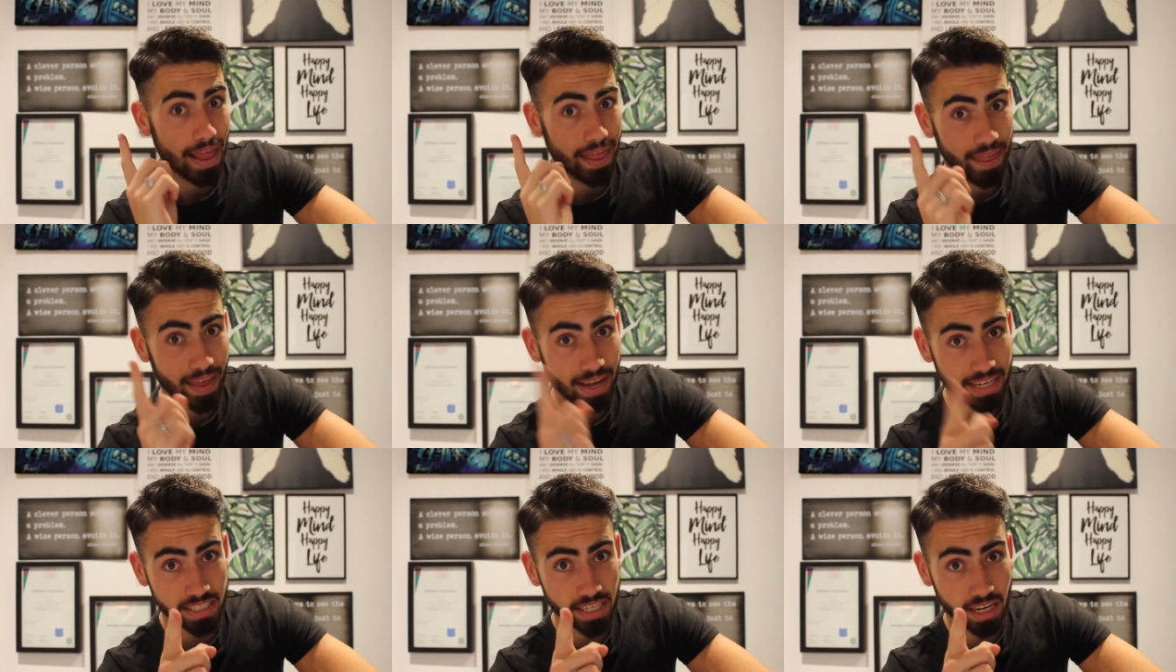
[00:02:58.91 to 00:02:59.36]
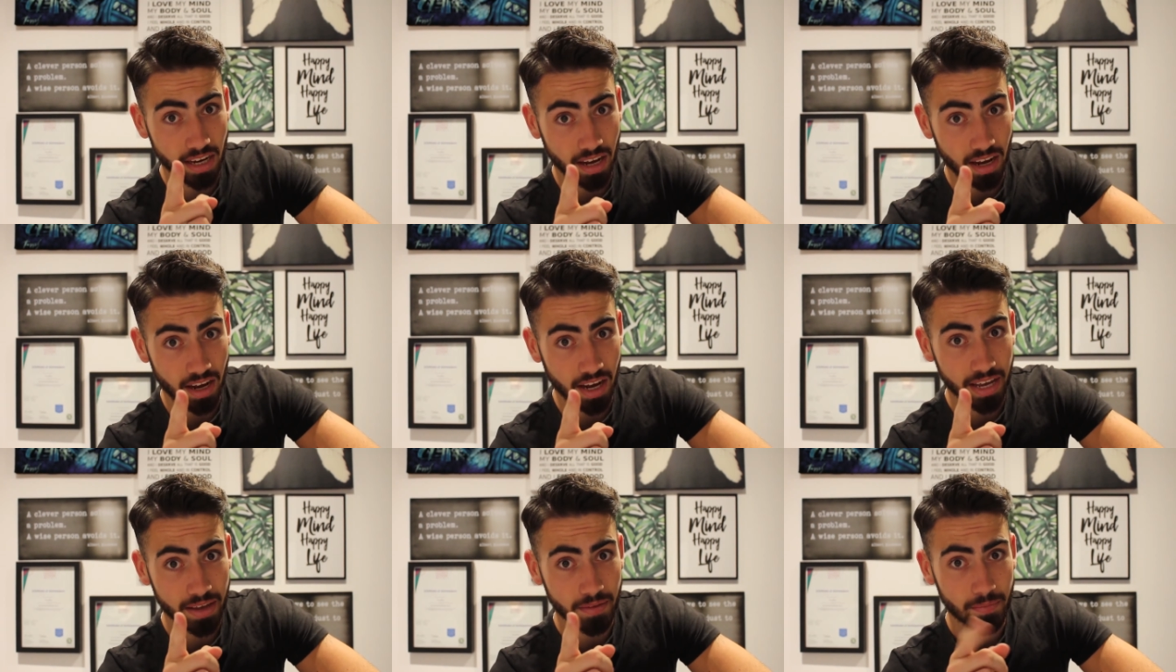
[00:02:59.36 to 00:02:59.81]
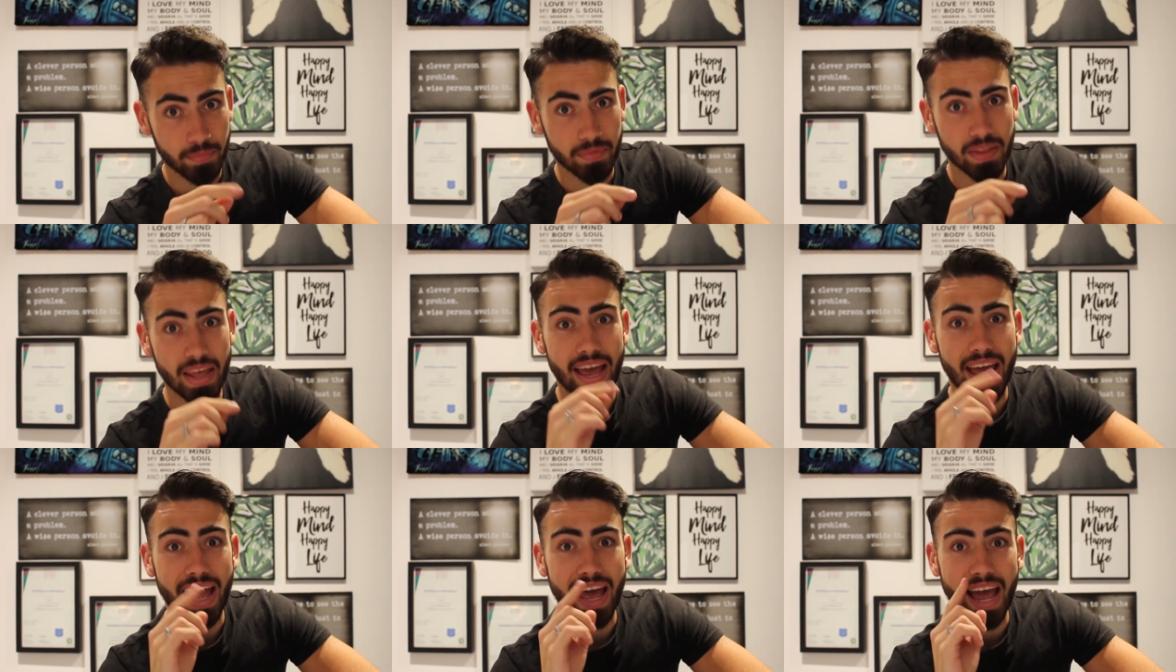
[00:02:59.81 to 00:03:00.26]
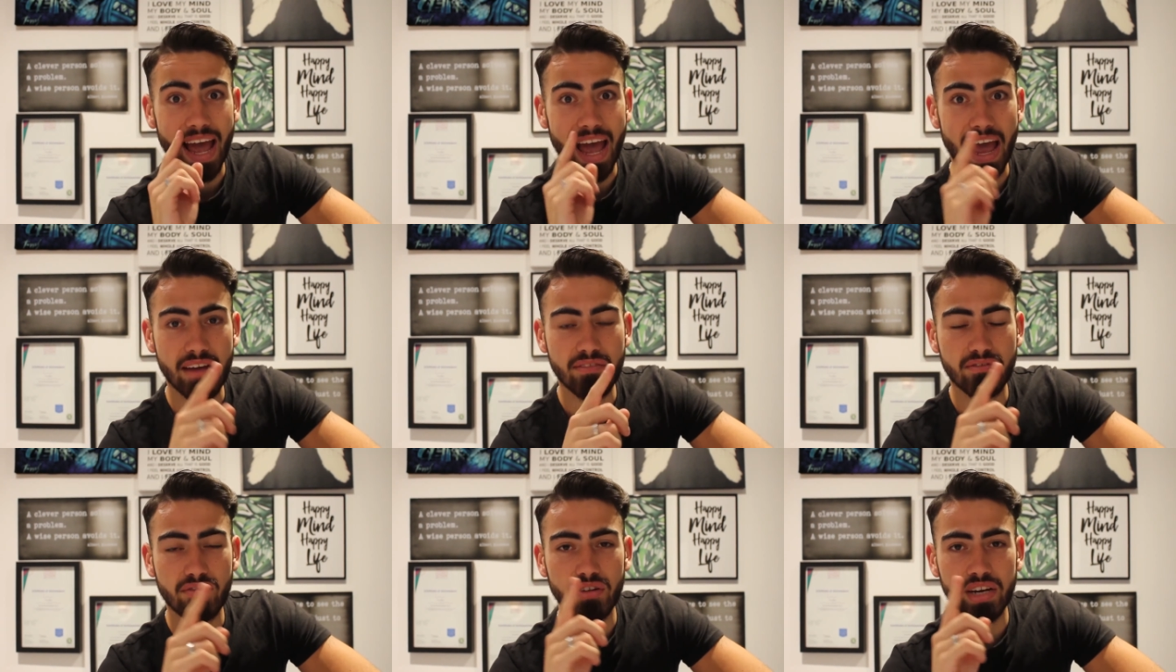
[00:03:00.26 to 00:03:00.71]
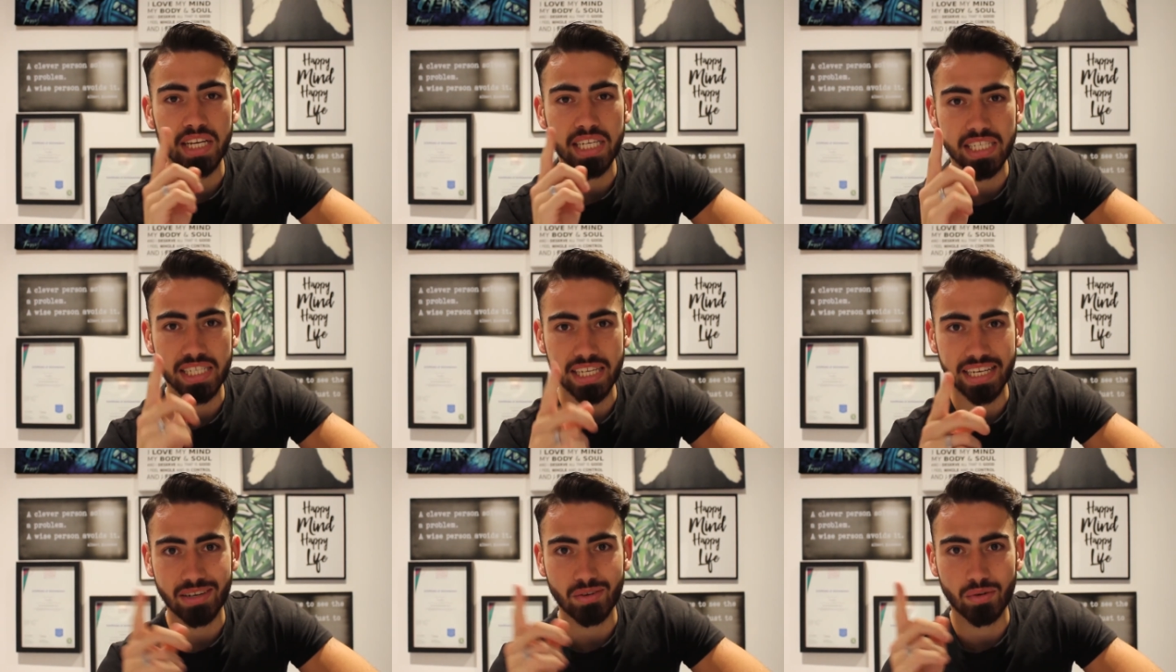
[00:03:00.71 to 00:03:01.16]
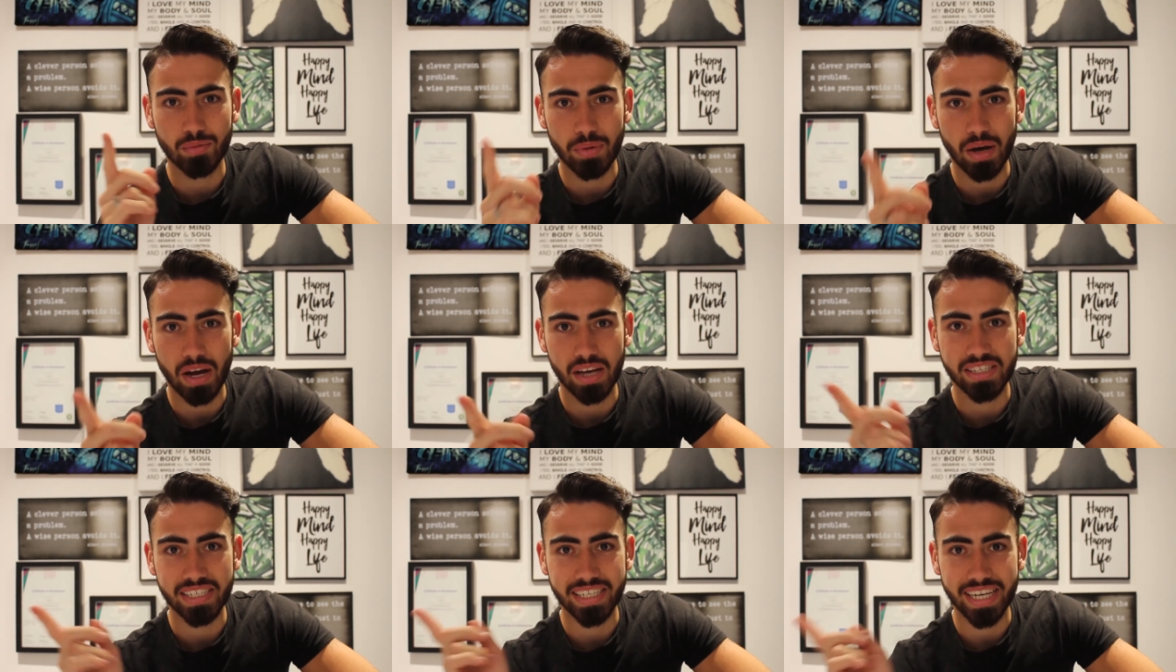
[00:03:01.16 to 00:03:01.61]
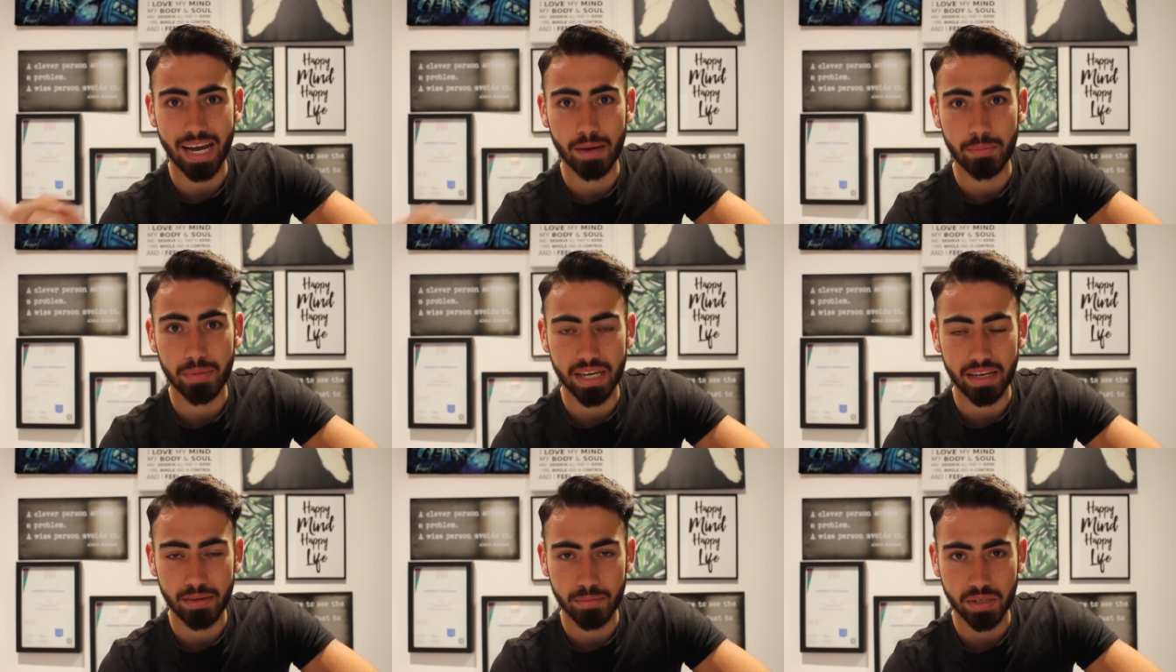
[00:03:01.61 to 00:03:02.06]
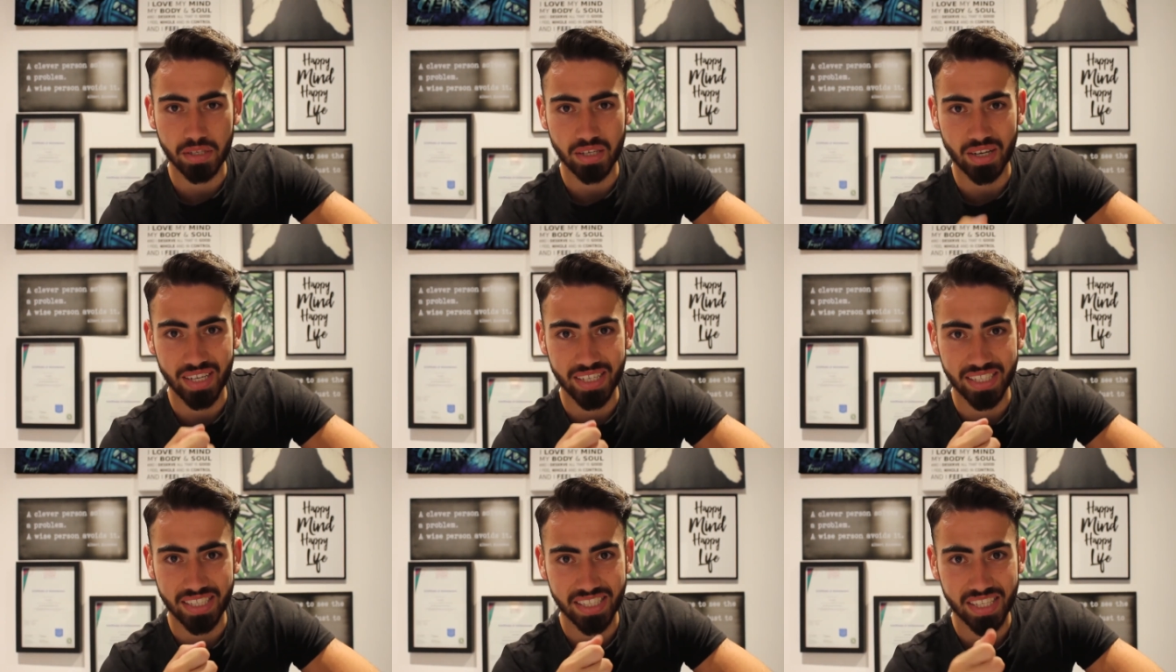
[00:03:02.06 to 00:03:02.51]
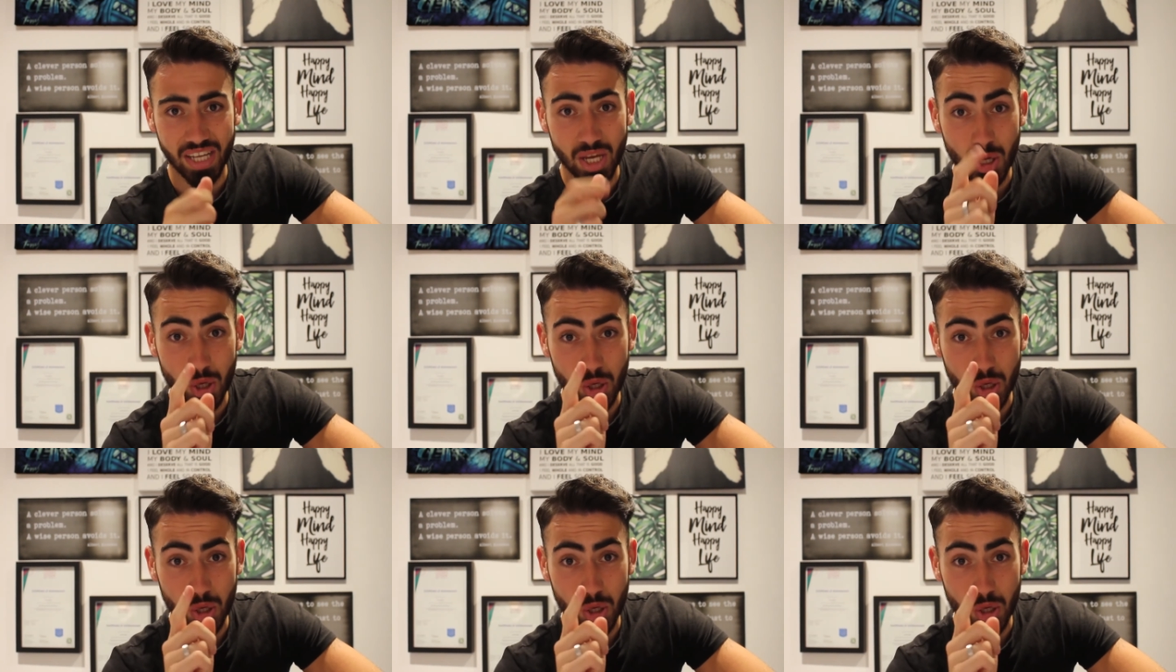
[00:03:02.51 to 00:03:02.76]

That's a lie. Every single person can be hypnotized.